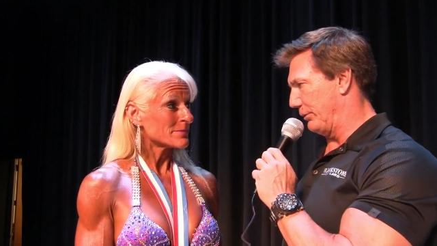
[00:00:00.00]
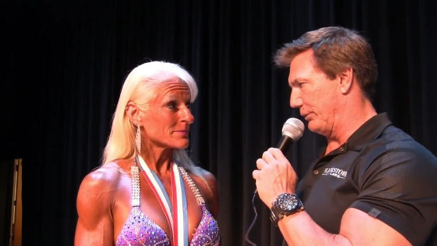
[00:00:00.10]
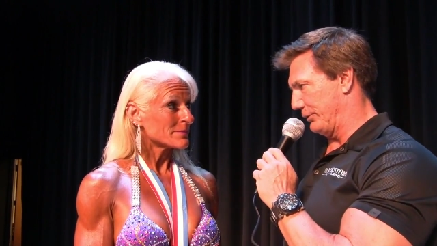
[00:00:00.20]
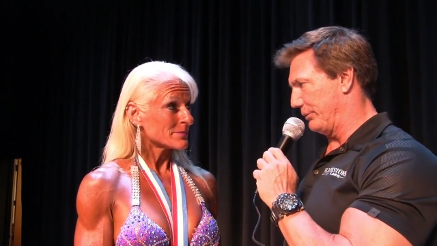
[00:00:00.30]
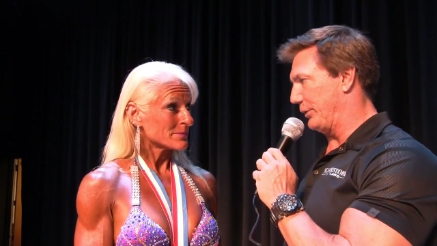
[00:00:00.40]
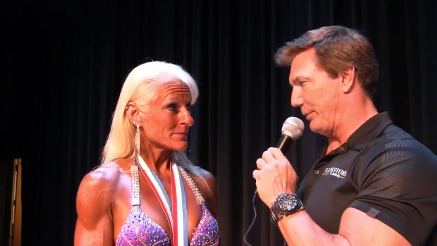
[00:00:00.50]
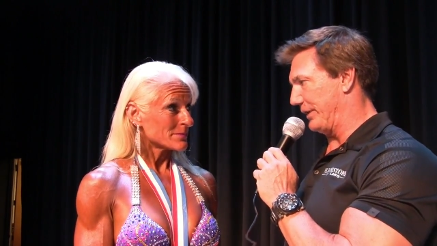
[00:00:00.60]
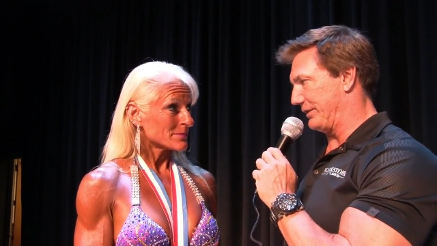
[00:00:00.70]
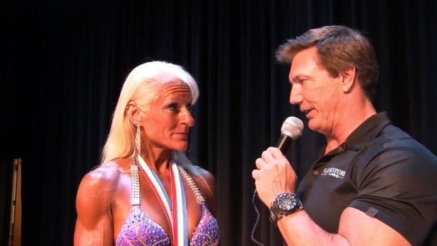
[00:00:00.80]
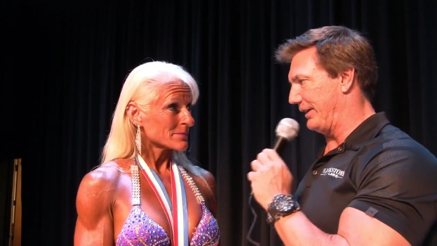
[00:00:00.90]
Speaker 1: you're your
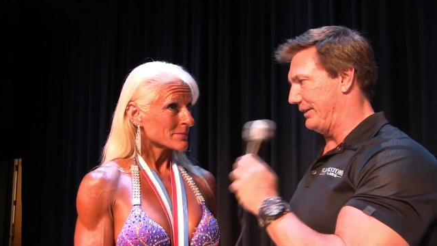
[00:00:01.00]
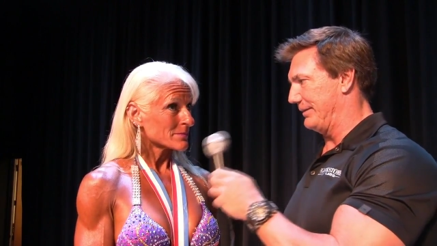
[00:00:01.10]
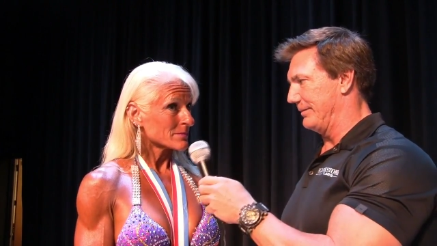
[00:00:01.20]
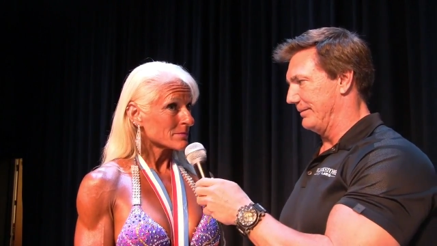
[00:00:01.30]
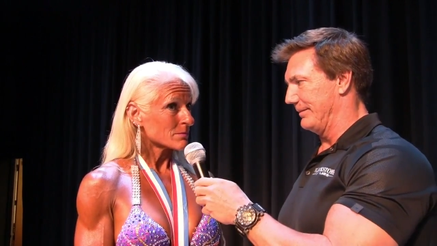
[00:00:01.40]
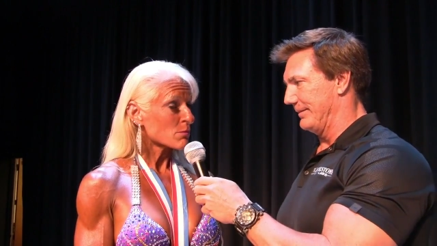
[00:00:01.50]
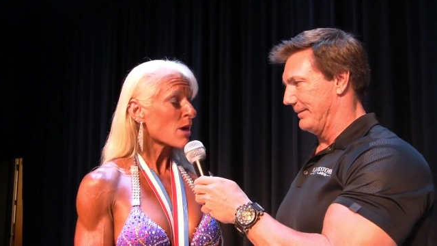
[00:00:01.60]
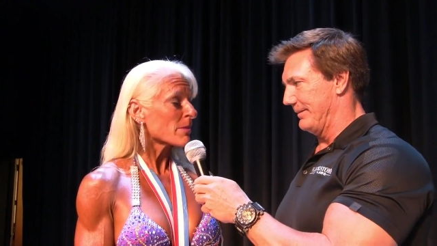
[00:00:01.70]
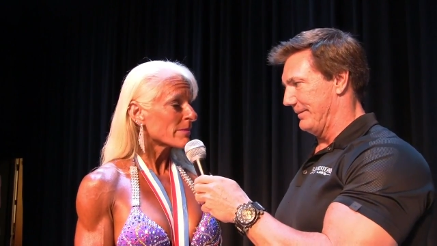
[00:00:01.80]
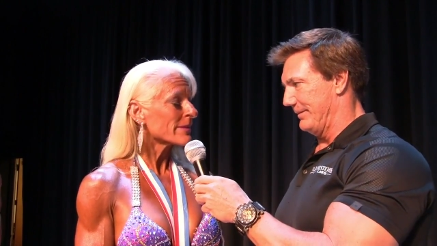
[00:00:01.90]
best tonight?
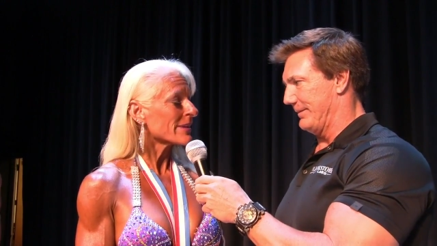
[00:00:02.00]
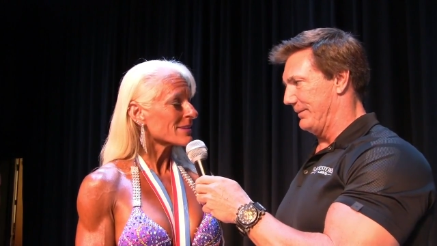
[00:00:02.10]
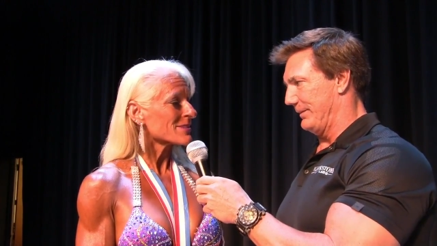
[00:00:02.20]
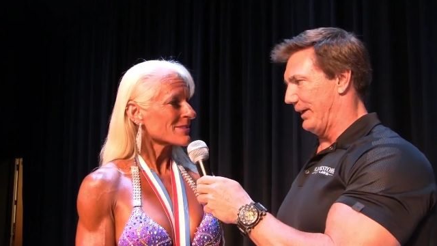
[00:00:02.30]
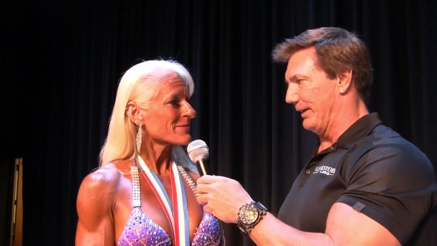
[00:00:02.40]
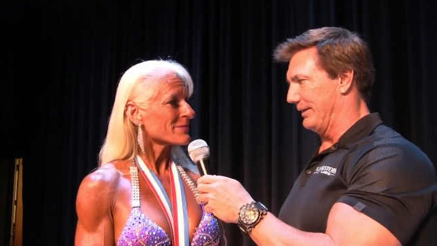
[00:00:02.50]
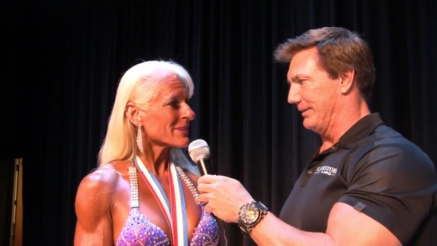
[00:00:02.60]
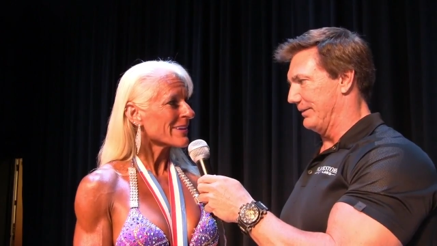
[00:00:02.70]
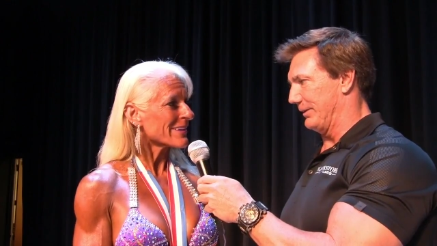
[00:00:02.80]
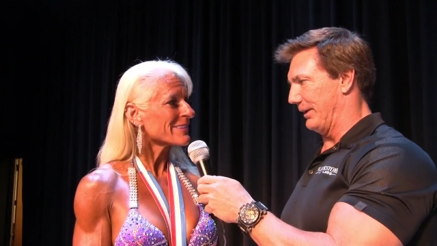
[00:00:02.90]
Speaker 2: Probably yes. Yeah.
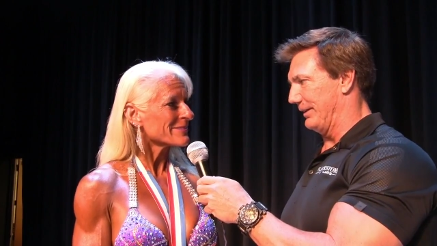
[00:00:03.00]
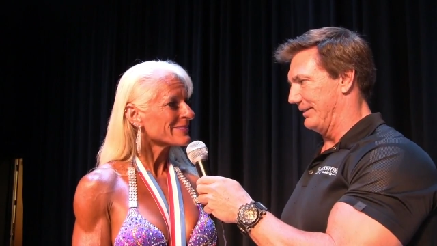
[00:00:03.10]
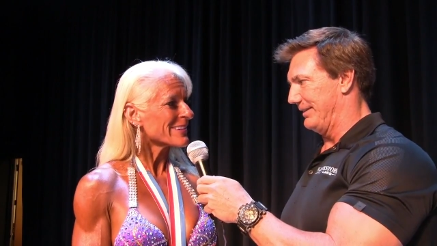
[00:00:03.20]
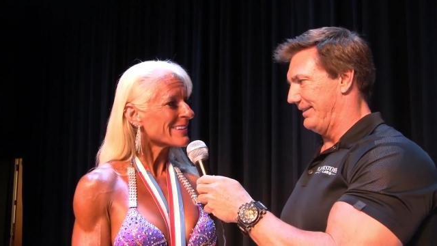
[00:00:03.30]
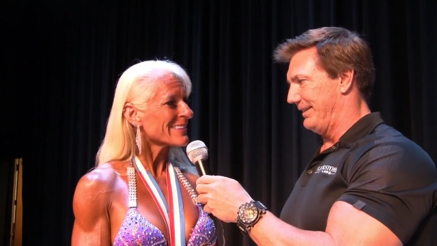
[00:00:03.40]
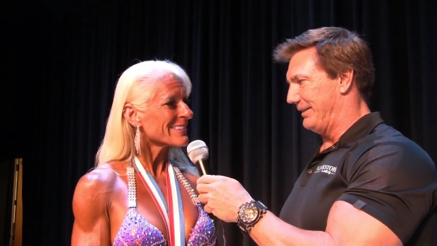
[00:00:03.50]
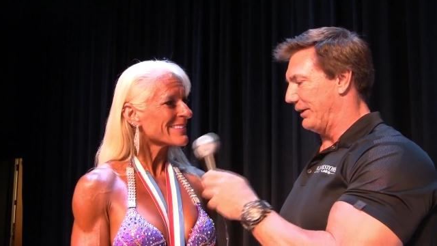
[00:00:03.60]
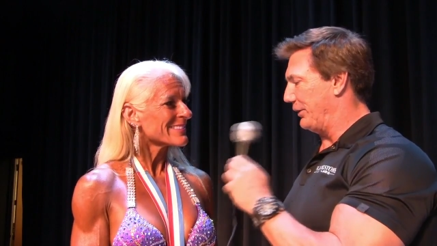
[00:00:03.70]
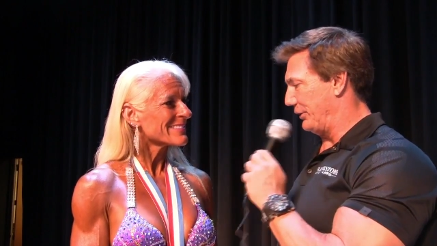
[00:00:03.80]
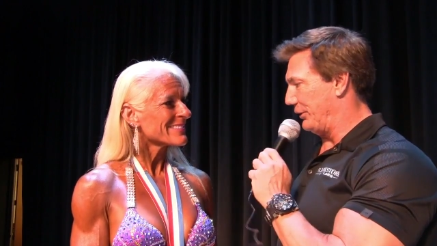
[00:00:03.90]
Yeah. Okay.
Speaker 1: Yeah.
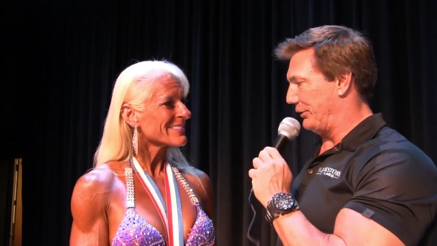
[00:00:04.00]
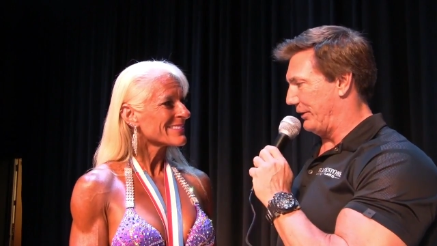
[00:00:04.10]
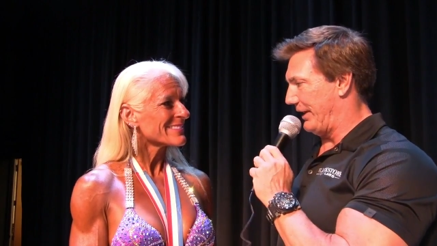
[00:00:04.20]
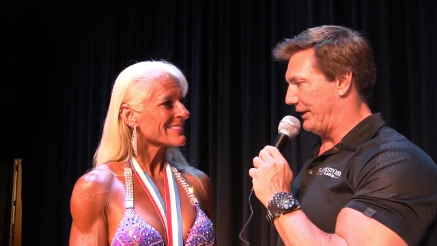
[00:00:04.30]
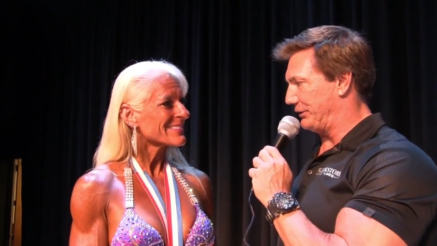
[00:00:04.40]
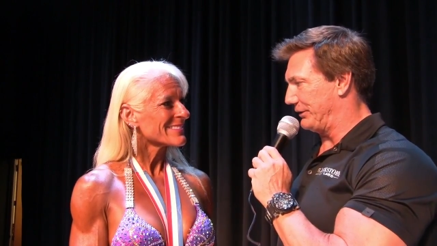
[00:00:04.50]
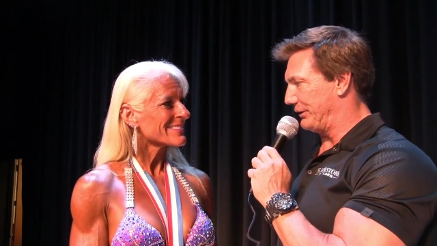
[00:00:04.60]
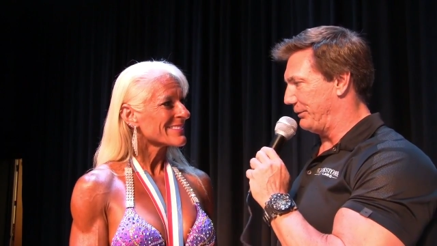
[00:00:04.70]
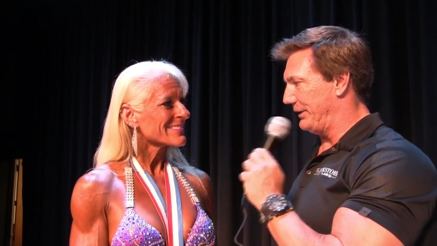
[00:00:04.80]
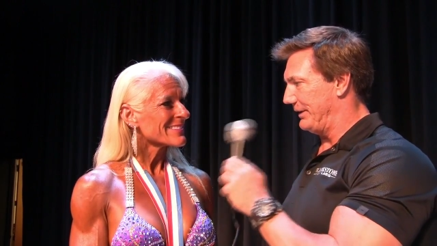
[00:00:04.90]
Now you're going to do the nationals
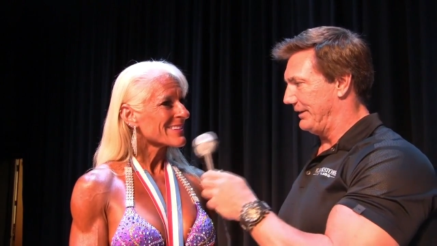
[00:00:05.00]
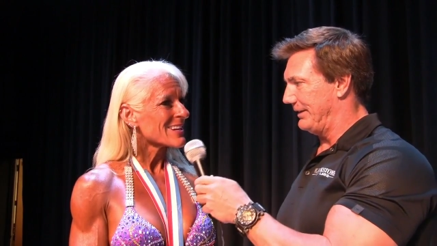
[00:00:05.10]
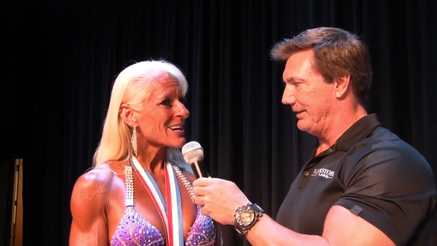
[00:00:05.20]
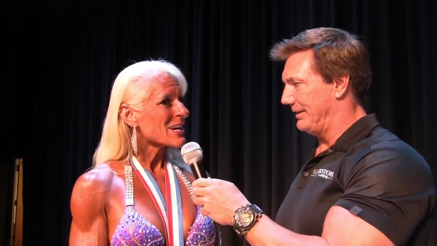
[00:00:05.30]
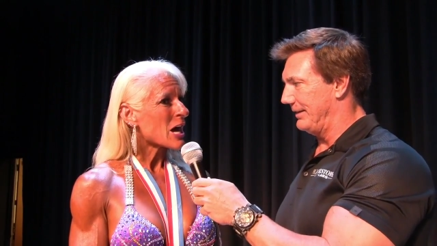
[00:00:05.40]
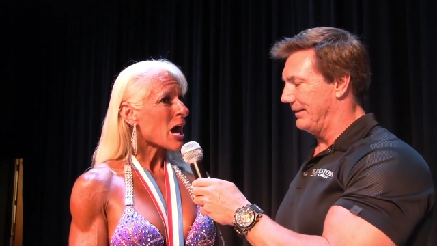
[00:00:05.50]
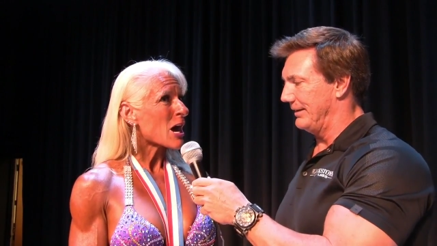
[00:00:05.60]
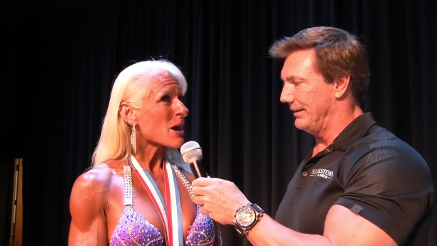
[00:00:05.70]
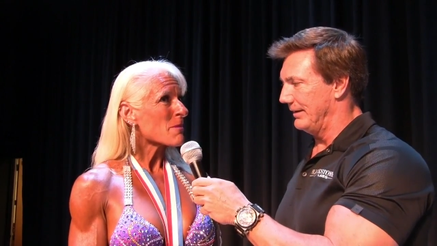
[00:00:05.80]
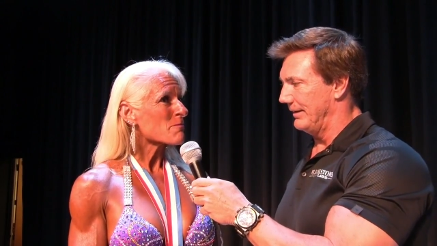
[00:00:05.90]
next week.
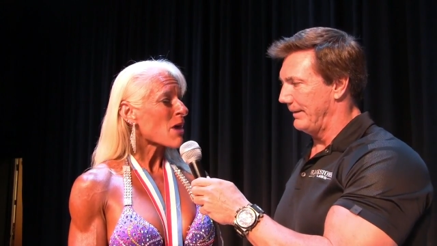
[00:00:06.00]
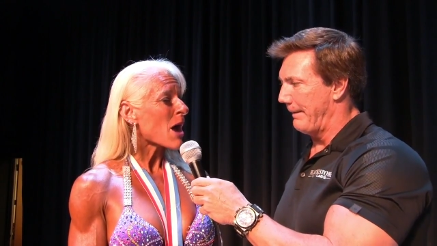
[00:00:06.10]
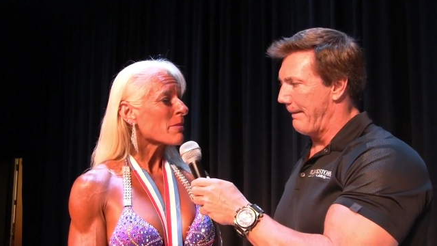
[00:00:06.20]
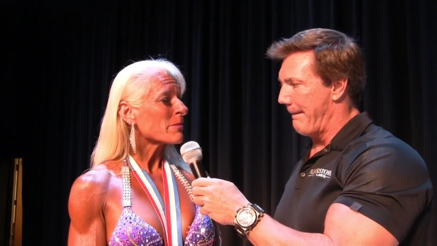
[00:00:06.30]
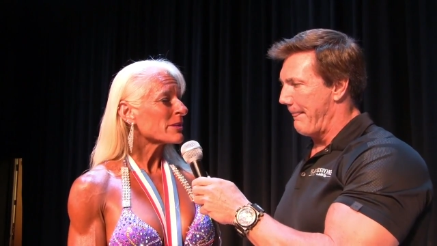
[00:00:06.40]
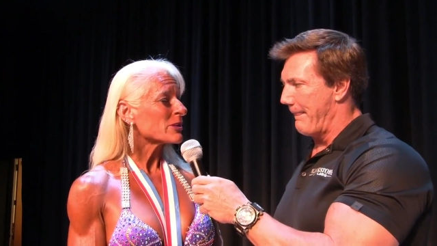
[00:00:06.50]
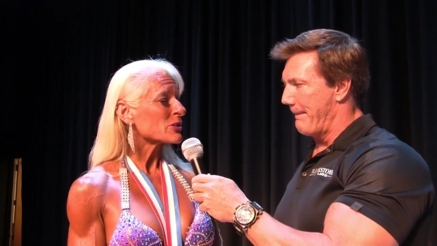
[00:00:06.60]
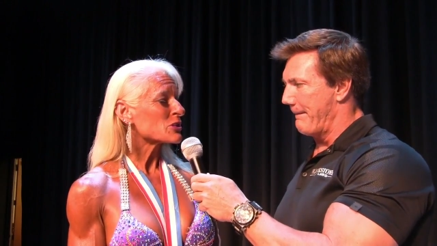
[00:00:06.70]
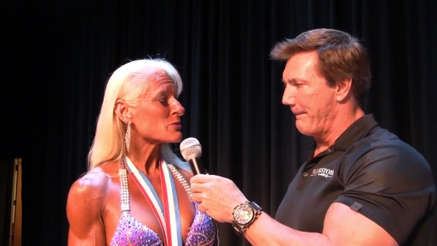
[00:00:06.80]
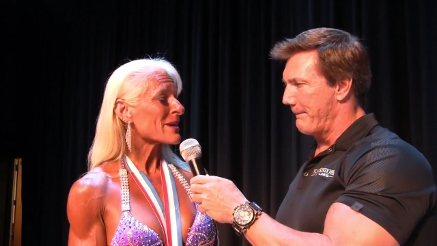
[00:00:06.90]
Speaker 2: Um, probably
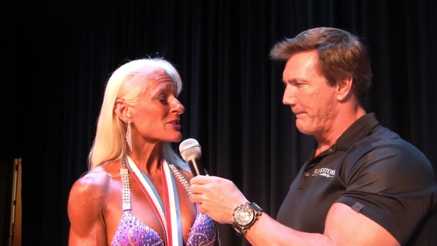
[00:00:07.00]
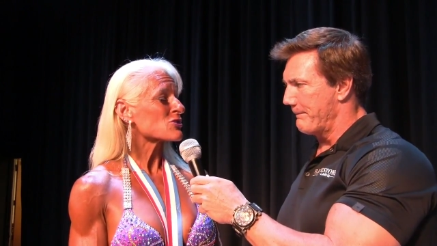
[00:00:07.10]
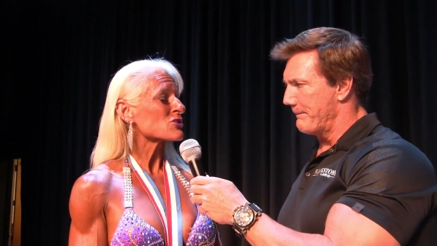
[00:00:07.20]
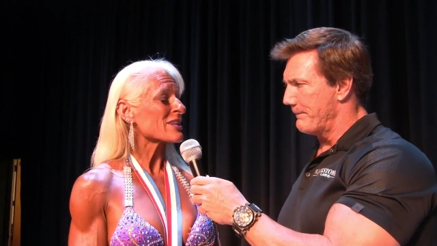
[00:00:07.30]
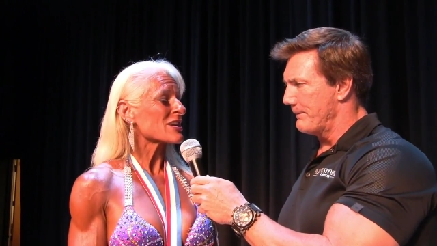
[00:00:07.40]
looking to Masters